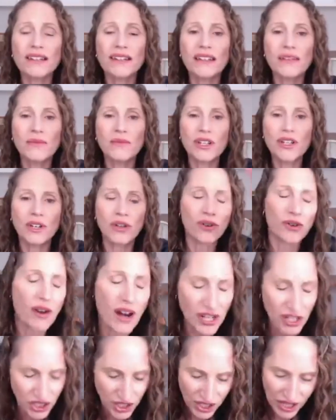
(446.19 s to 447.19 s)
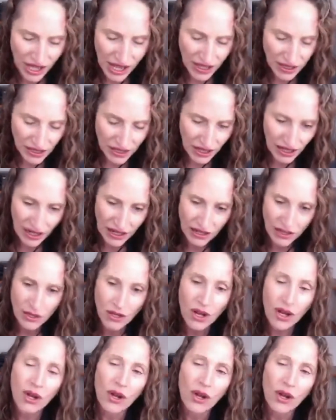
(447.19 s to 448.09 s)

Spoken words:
and then we crash down again and